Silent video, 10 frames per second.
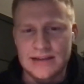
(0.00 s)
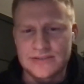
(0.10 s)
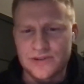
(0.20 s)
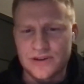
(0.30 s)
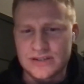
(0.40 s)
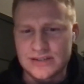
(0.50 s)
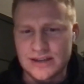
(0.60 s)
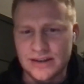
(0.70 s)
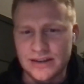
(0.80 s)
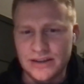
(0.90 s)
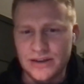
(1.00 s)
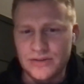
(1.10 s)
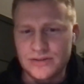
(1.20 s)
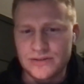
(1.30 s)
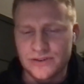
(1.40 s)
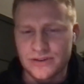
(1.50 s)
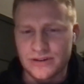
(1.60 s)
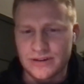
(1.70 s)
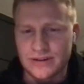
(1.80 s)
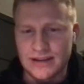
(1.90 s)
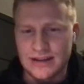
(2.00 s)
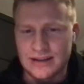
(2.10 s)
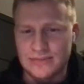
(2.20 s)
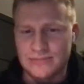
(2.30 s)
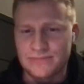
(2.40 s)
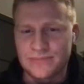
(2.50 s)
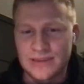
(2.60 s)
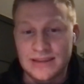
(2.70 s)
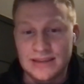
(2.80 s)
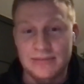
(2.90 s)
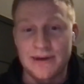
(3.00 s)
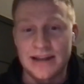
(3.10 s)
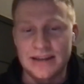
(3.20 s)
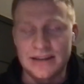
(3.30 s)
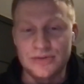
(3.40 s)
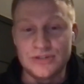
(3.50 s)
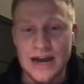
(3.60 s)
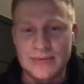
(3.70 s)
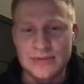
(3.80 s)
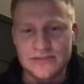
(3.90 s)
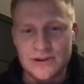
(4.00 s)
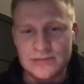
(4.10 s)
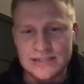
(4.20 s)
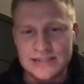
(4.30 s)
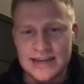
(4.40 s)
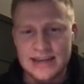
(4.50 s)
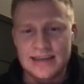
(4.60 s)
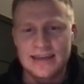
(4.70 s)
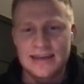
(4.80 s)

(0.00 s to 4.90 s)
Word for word: as far as studying goes for um, like my new job as a pharmacy tech.